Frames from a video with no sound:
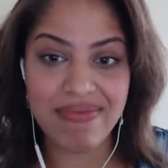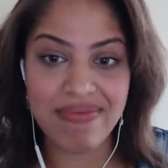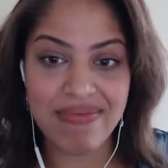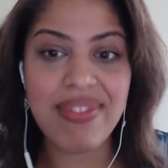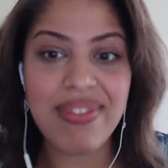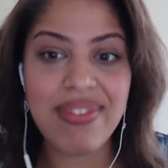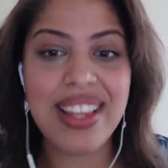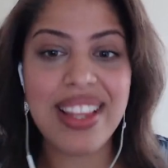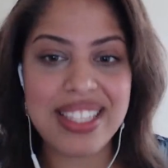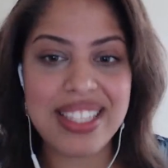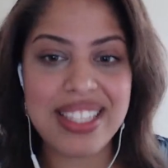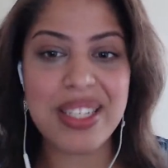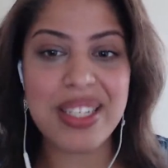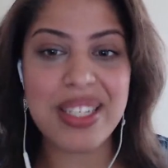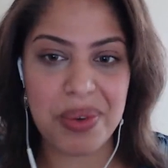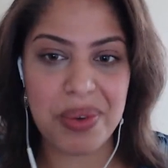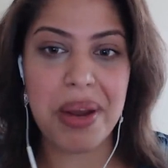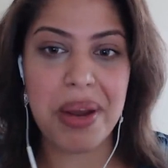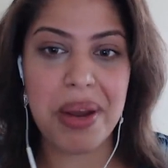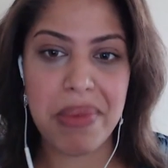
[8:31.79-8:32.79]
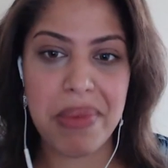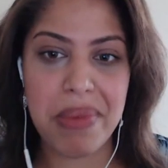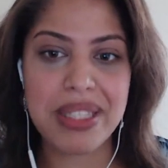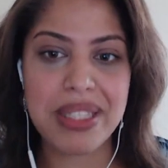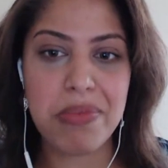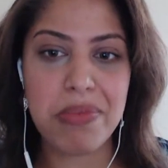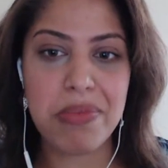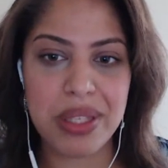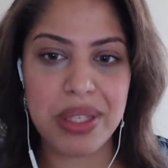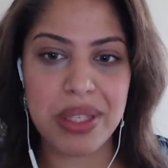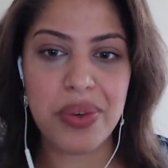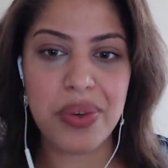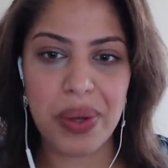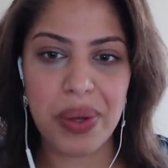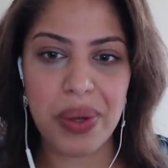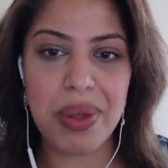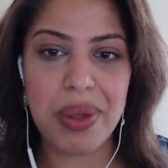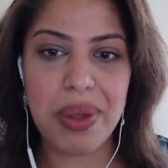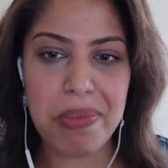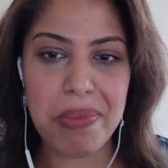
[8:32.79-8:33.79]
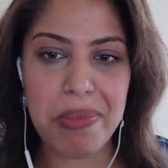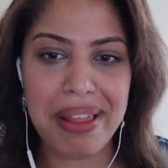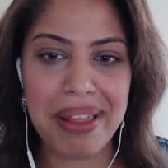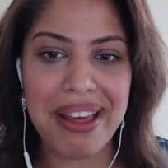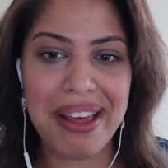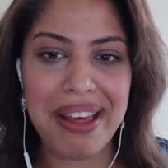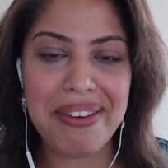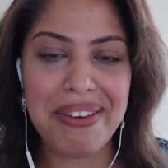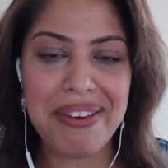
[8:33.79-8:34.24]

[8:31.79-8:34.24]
This is what I'm meant to be doing with my life.